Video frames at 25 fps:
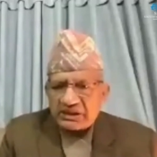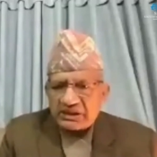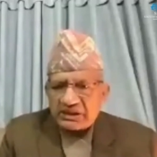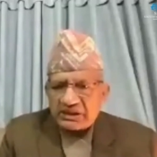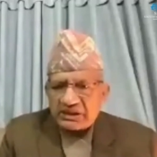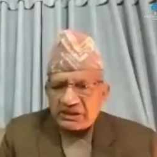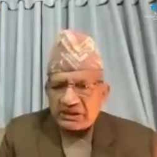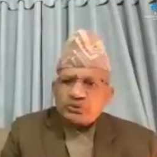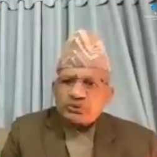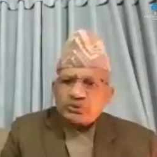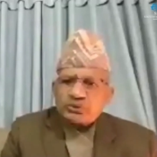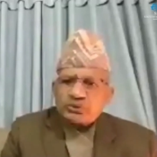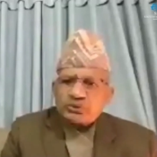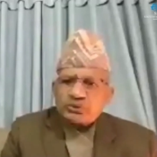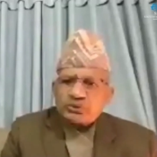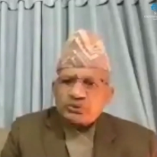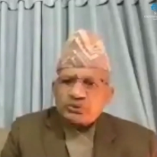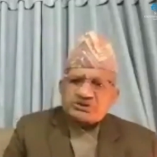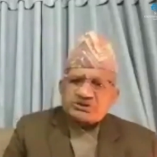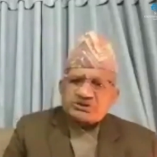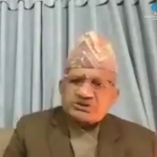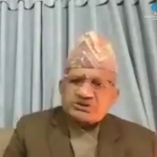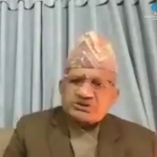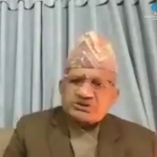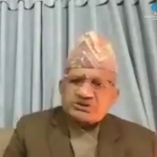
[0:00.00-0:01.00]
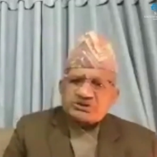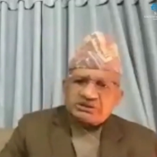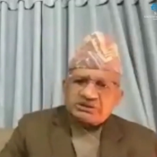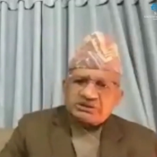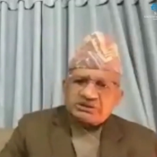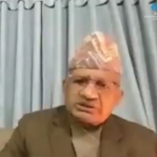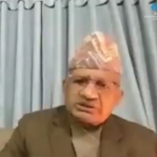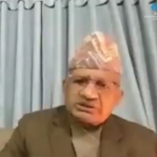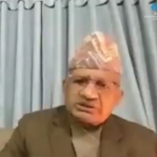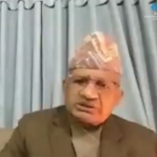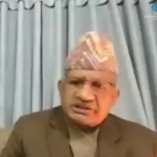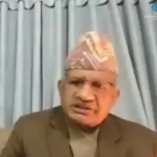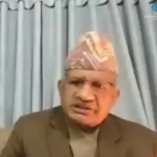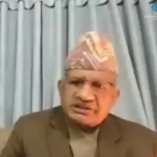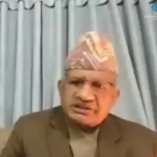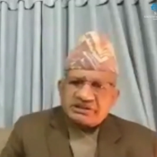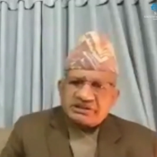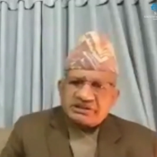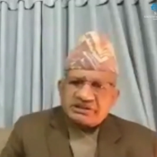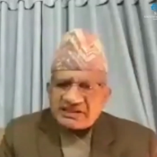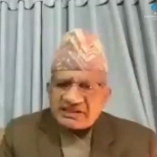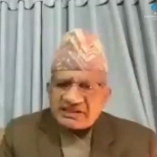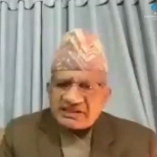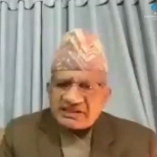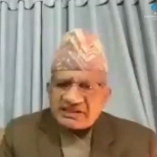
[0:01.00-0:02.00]
those center of
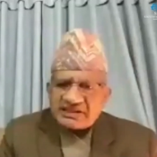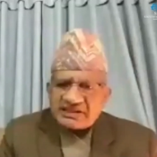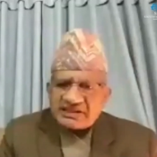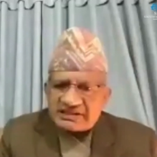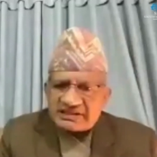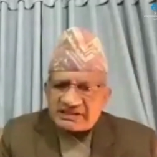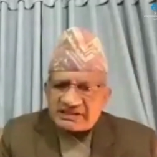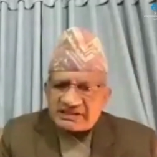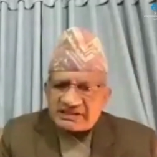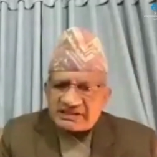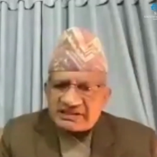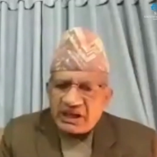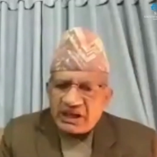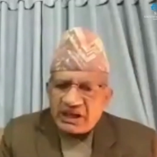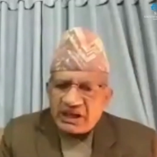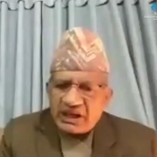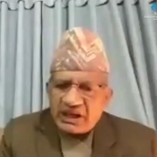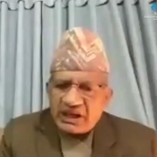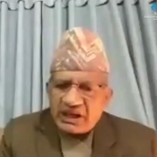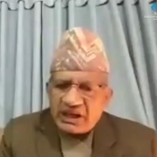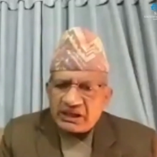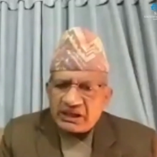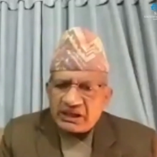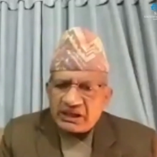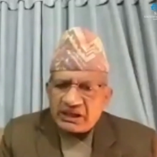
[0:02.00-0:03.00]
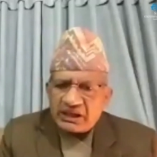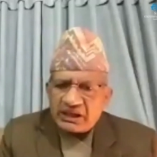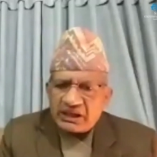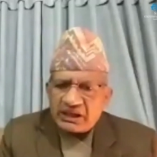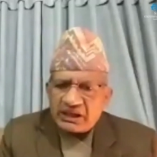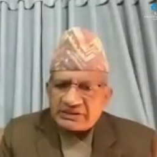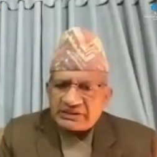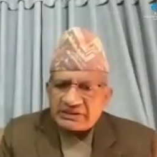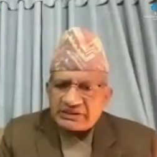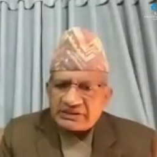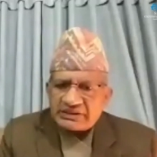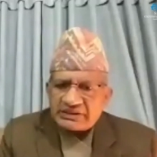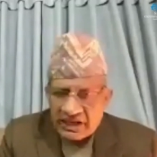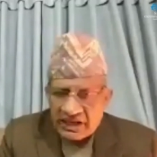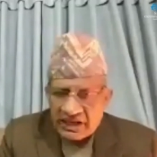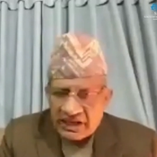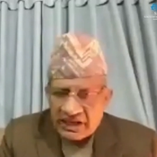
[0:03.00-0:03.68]
excellence will start,